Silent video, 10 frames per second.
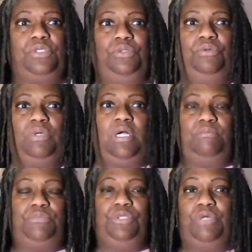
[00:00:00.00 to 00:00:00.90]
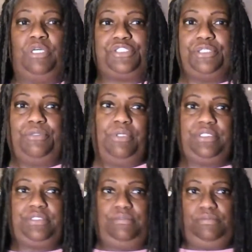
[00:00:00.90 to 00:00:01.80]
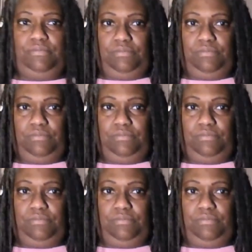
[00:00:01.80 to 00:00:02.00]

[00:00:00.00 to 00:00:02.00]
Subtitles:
to do her chores